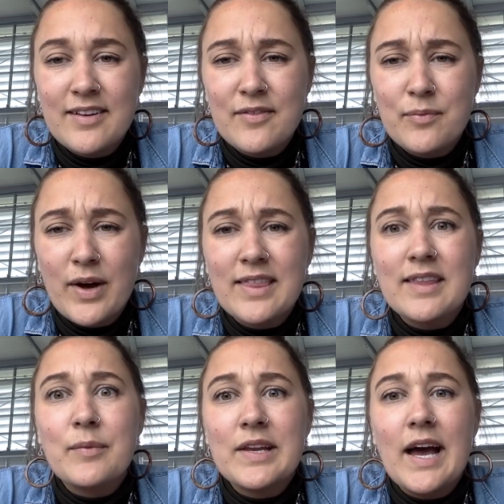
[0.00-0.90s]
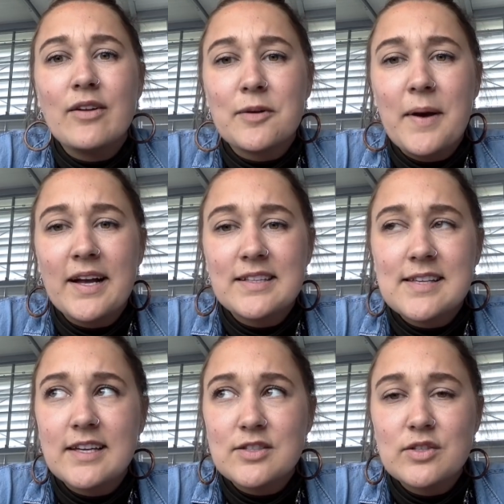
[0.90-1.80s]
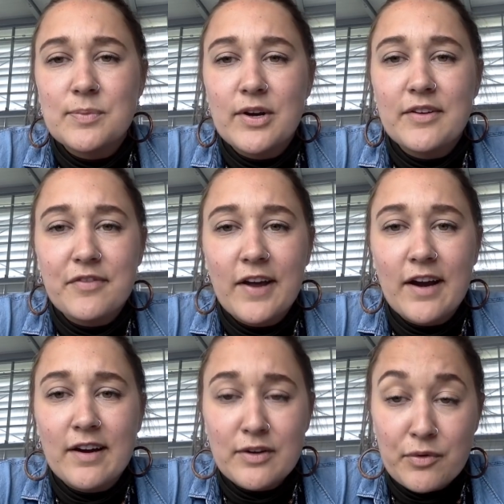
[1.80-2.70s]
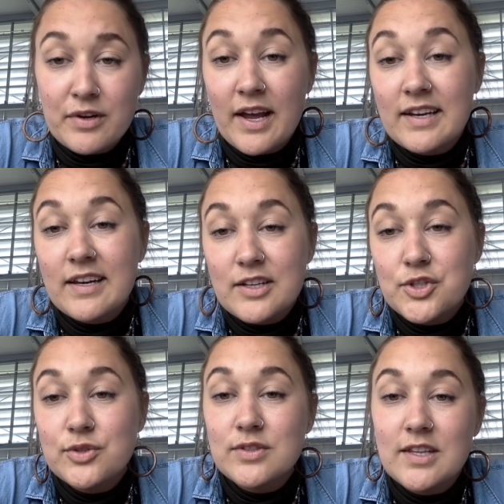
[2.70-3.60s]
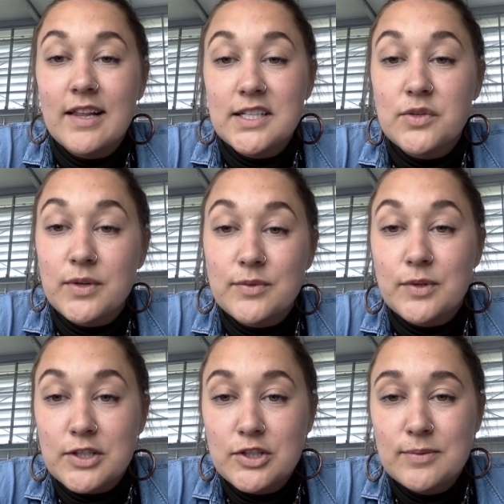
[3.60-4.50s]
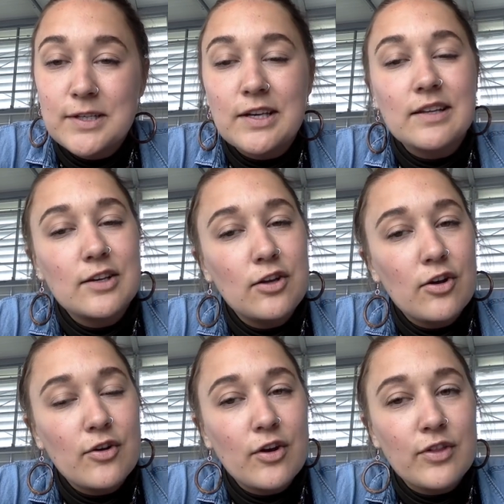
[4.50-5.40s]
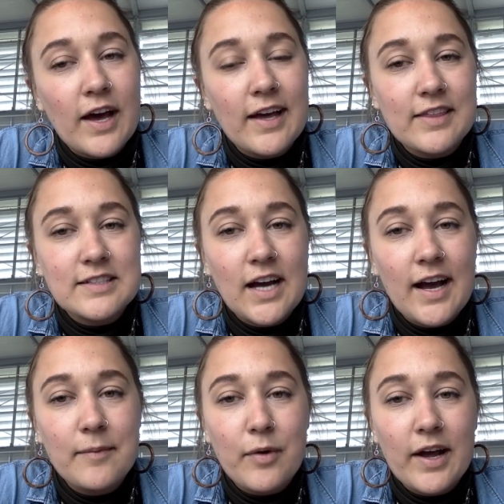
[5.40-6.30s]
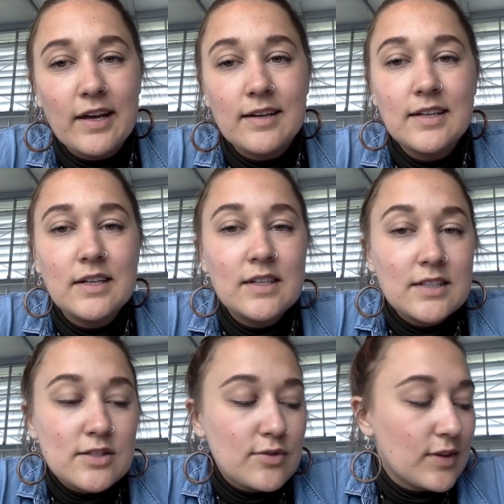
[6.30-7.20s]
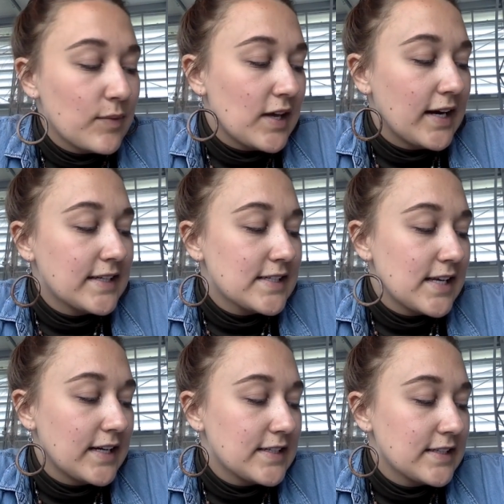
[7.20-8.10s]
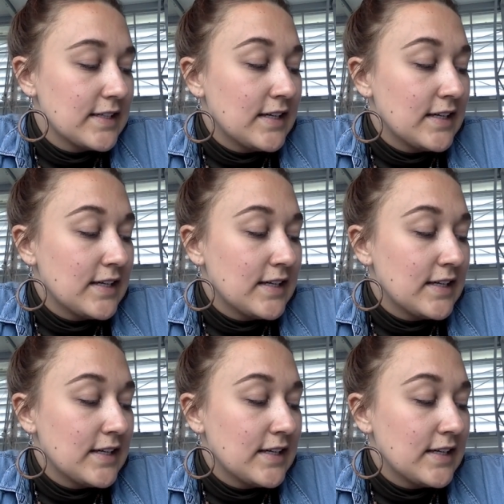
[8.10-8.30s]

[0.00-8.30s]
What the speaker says: in a way that we now look back and say is super unfair and created issues that led to World War II, but you don't know that at the time, right? It's only with hindsight.